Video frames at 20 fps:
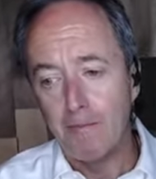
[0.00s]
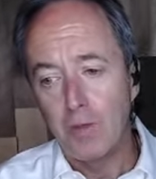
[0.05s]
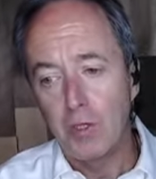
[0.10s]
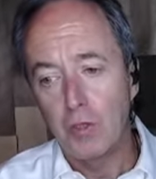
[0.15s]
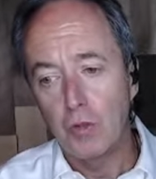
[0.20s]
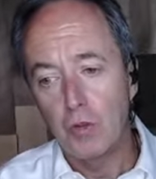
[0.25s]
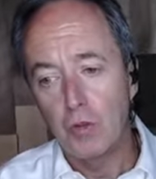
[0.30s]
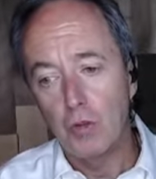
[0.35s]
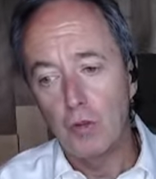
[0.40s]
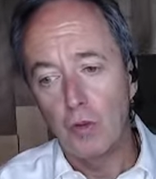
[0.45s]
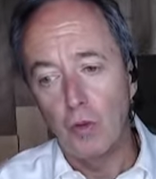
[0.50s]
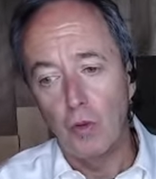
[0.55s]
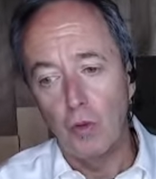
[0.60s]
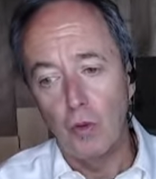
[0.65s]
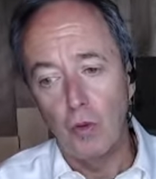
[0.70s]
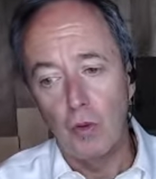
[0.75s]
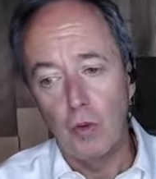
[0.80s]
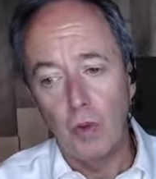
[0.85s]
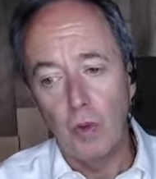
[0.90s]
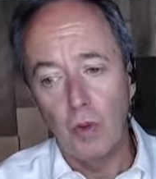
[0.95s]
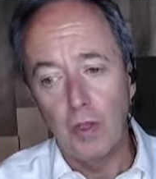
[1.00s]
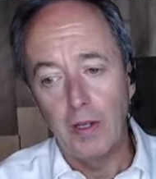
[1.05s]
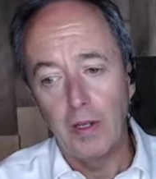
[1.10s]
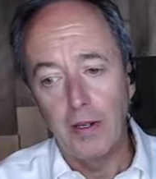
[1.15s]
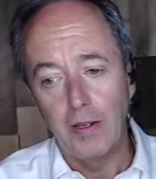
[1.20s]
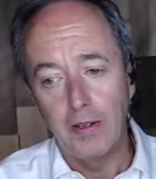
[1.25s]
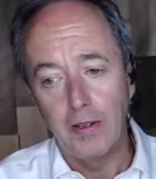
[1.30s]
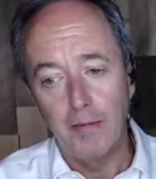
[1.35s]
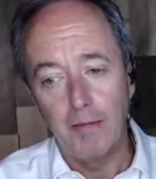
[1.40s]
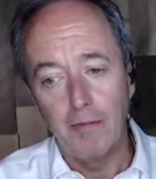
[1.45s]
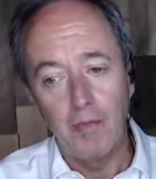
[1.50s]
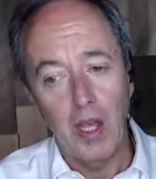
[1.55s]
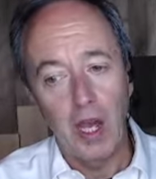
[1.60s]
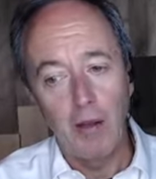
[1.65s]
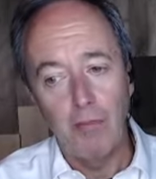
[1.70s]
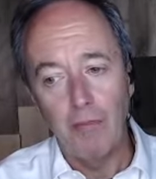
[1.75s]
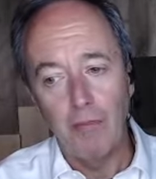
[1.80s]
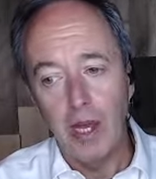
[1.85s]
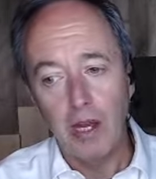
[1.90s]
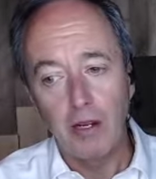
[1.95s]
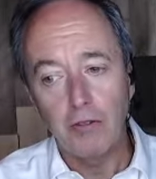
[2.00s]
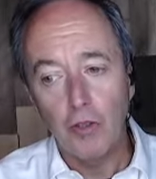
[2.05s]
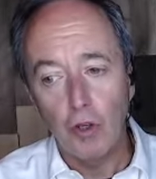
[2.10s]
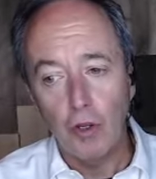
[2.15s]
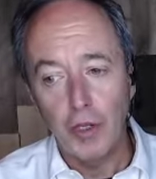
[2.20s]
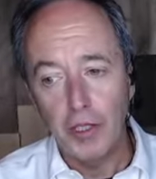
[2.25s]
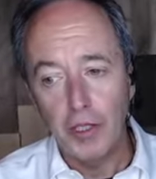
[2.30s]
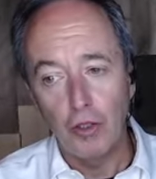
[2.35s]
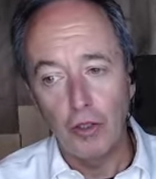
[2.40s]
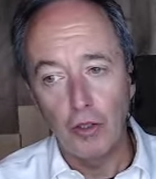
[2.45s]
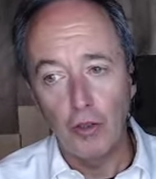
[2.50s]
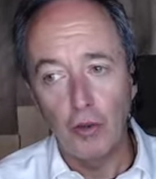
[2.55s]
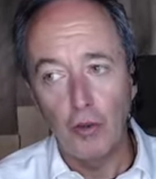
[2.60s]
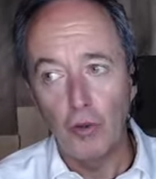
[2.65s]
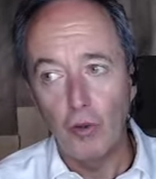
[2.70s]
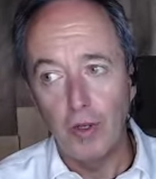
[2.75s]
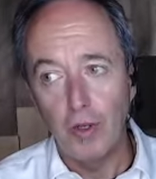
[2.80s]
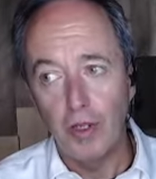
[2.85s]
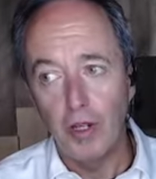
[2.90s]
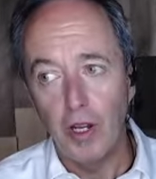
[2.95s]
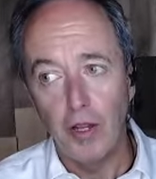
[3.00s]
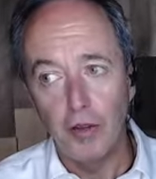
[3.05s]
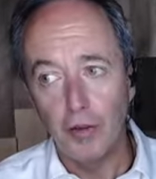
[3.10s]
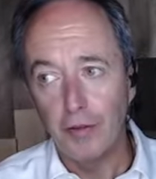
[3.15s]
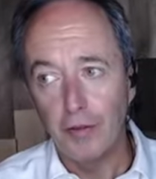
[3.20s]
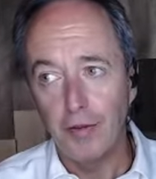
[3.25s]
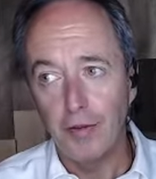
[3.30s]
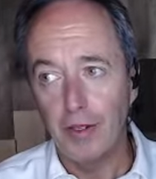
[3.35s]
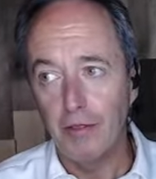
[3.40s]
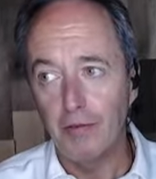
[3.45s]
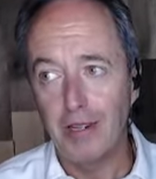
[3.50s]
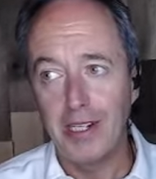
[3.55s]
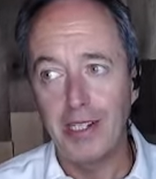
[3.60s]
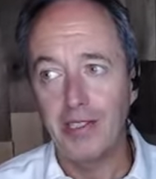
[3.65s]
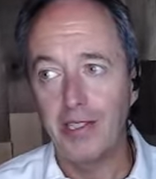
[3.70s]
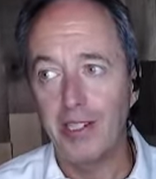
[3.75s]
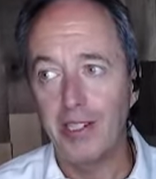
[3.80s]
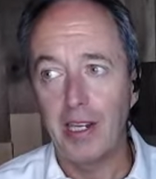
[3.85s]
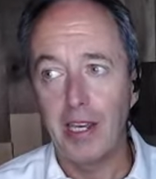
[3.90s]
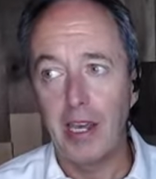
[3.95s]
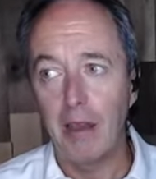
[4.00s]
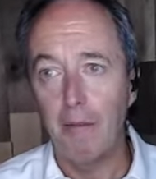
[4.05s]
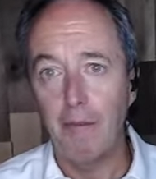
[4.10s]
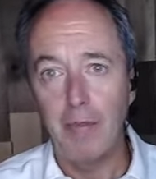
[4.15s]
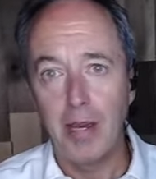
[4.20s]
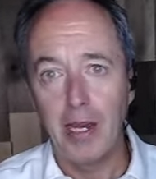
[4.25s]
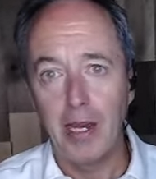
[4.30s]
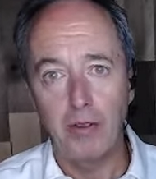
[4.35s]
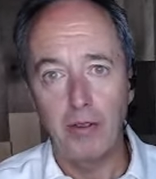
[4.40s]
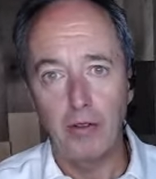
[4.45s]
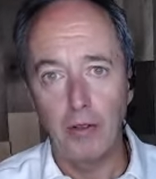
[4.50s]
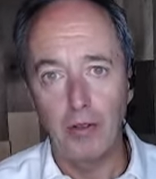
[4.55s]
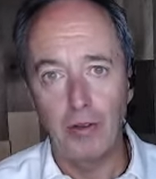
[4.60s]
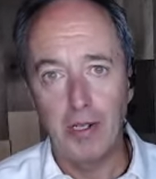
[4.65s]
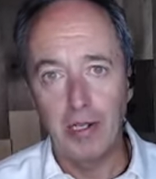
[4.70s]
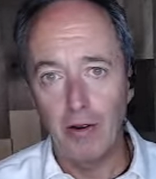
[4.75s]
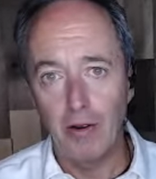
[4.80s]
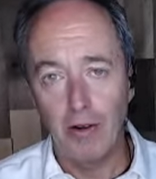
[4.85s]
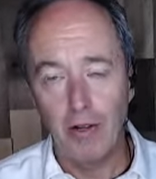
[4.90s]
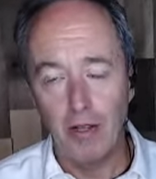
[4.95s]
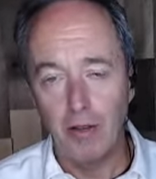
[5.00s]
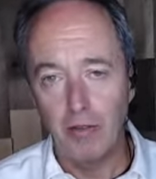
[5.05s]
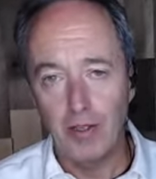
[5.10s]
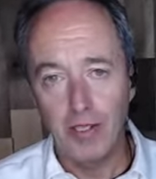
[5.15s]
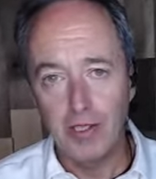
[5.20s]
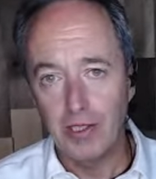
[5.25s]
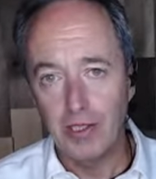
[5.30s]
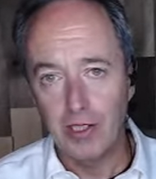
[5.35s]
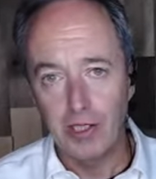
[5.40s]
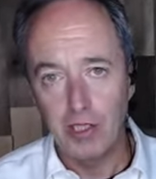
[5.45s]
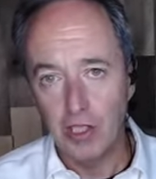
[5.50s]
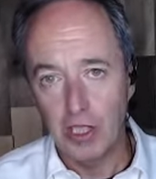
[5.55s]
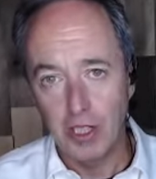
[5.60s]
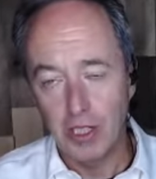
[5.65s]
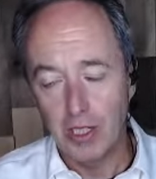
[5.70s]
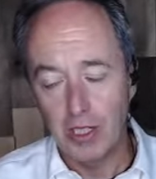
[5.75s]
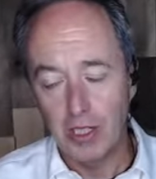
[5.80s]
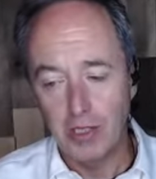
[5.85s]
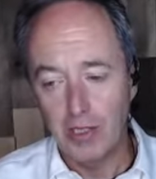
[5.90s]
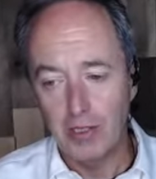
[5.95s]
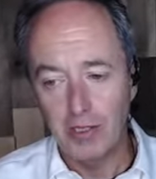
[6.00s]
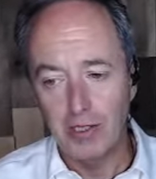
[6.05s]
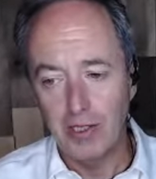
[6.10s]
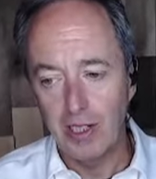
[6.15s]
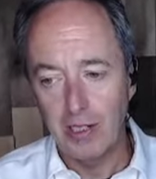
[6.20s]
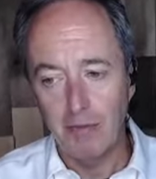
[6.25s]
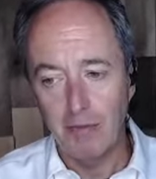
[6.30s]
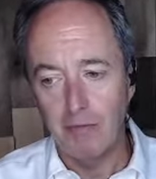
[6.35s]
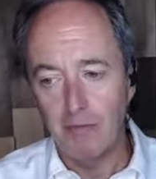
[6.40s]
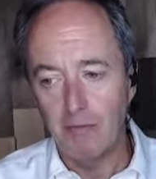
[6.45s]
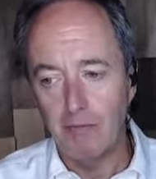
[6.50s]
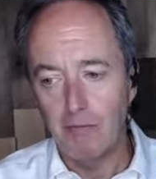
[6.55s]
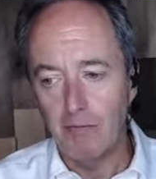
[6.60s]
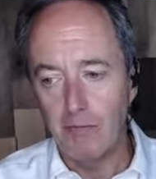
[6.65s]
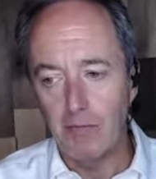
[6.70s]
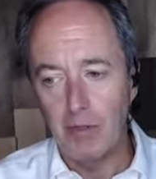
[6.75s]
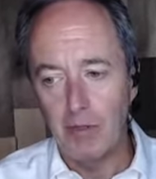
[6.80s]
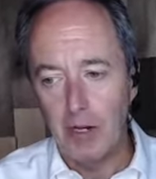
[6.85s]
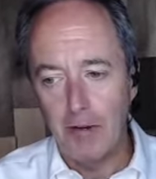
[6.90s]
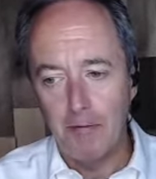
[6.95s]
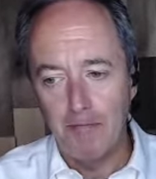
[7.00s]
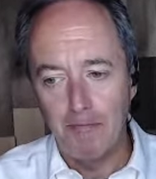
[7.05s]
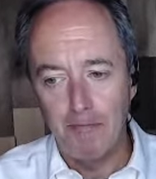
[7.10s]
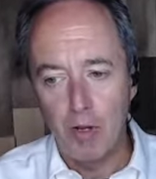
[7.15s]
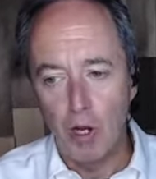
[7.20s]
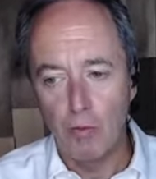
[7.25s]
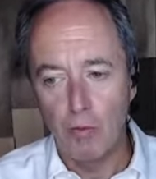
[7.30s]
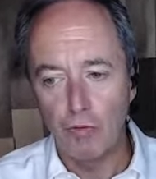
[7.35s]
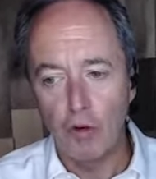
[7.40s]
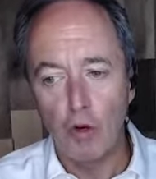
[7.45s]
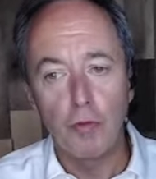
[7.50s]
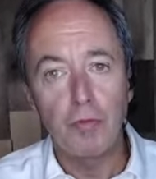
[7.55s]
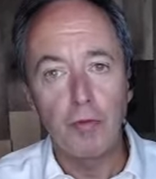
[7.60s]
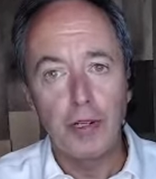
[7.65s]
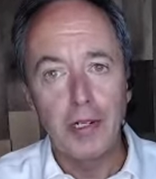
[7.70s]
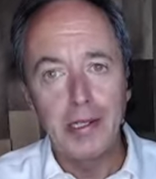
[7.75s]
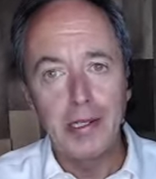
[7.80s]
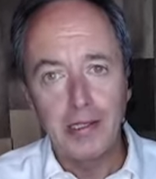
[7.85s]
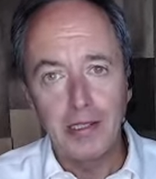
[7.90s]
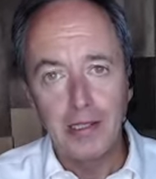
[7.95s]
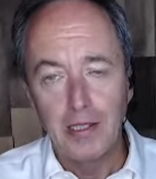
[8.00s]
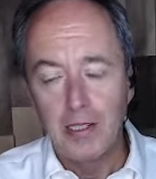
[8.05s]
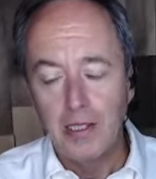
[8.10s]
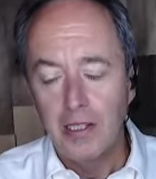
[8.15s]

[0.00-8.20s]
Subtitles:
So I'm not going to do another fundraising campaign during all of this. It just doesn't seem appropriate.